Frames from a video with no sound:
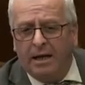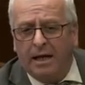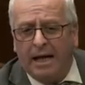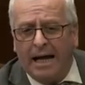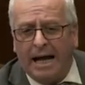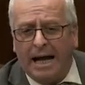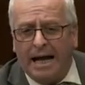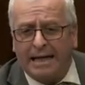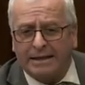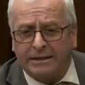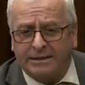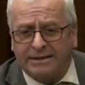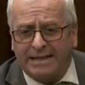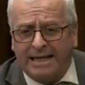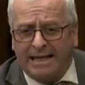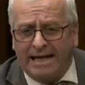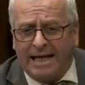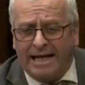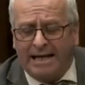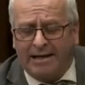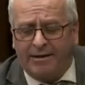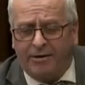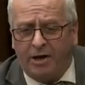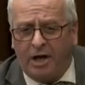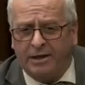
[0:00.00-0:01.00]
as I said
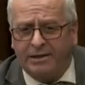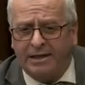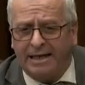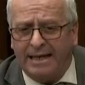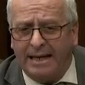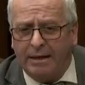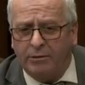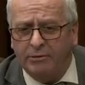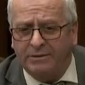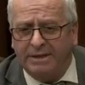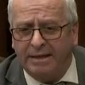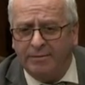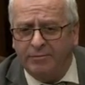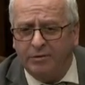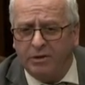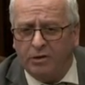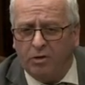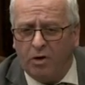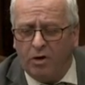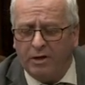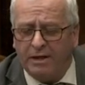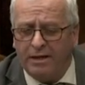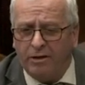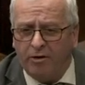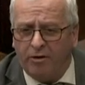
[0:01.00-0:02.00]
earlier, not to allow us even to
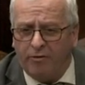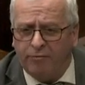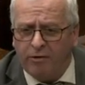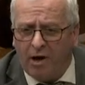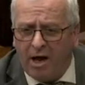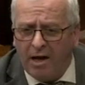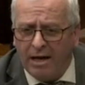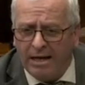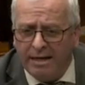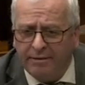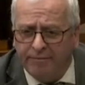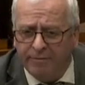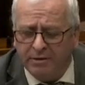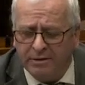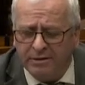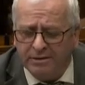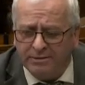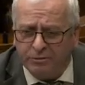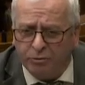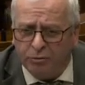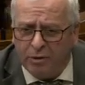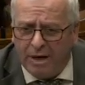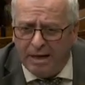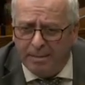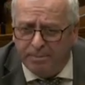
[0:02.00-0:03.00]
cut enough holly for the
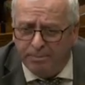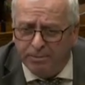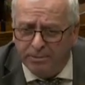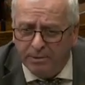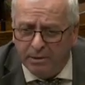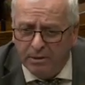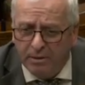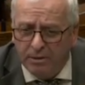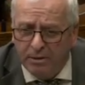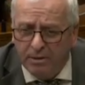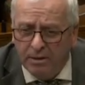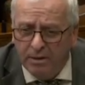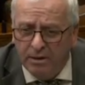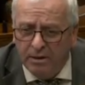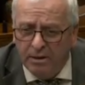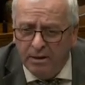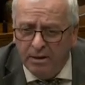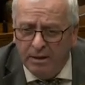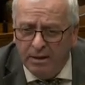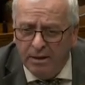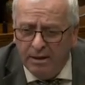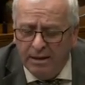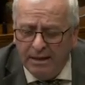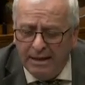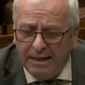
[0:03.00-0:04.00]
crib.
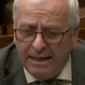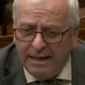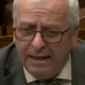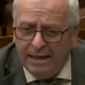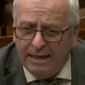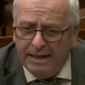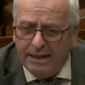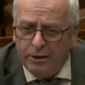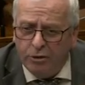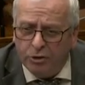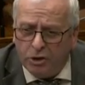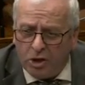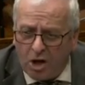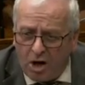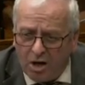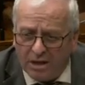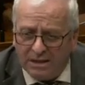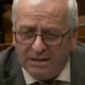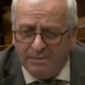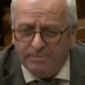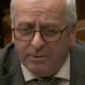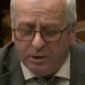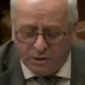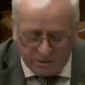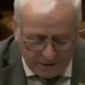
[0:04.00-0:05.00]
You're talking about